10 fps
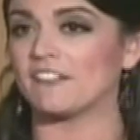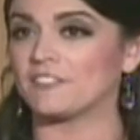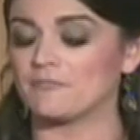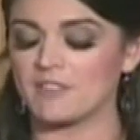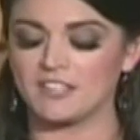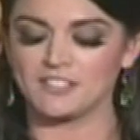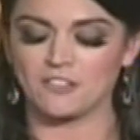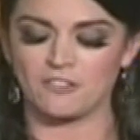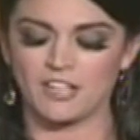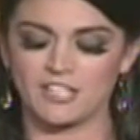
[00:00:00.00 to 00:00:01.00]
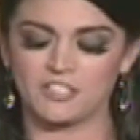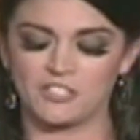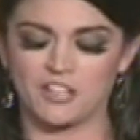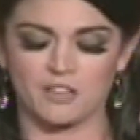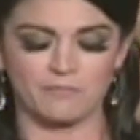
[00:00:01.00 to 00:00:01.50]
after me, so I need
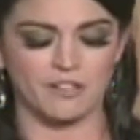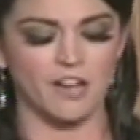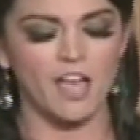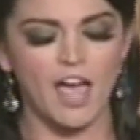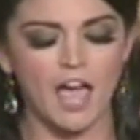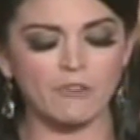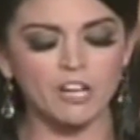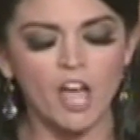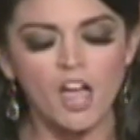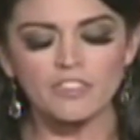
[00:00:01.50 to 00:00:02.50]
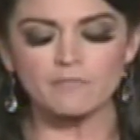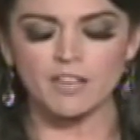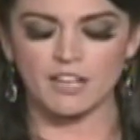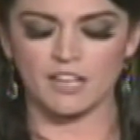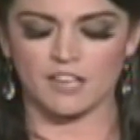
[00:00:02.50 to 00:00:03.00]
your help here. I want all the
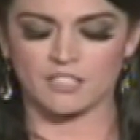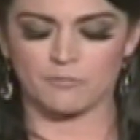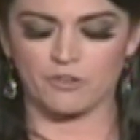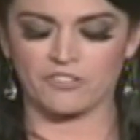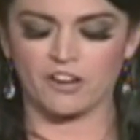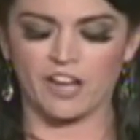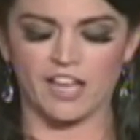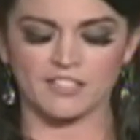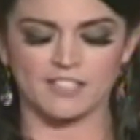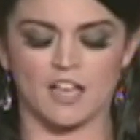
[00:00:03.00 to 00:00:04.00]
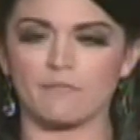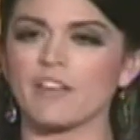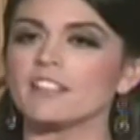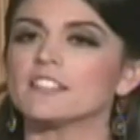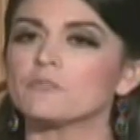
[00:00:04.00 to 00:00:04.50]
media to put their hands up
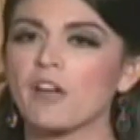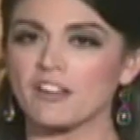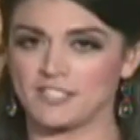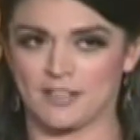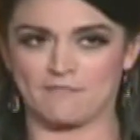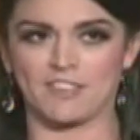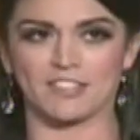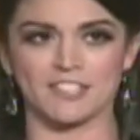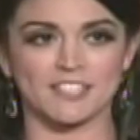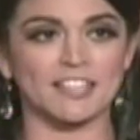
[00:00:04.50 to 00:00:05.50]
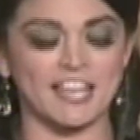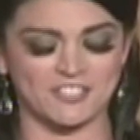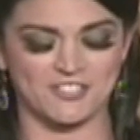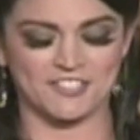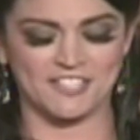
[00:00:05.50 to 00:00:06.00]
and swear something this
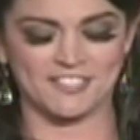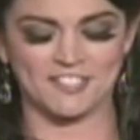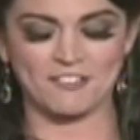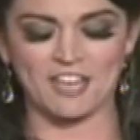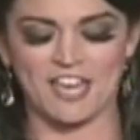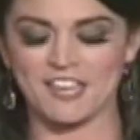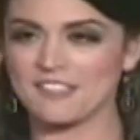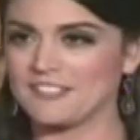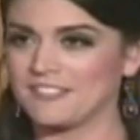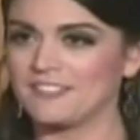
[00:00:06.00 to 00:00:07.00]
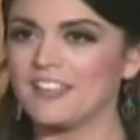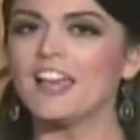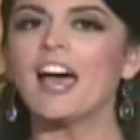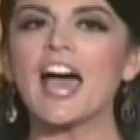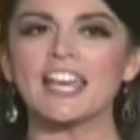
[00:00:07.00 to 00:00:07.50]
election season, okay?
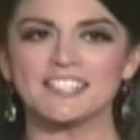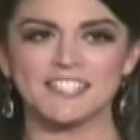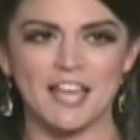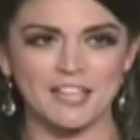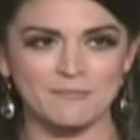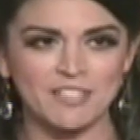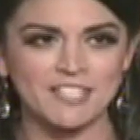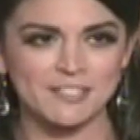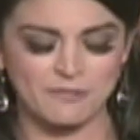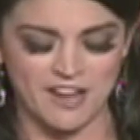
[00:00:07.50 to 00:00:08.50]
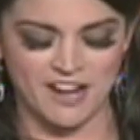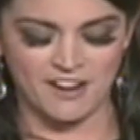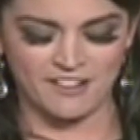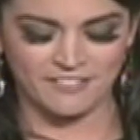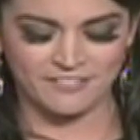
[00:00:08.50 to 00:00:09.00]
I solemnly
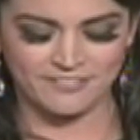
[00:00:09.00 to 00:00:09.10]
swear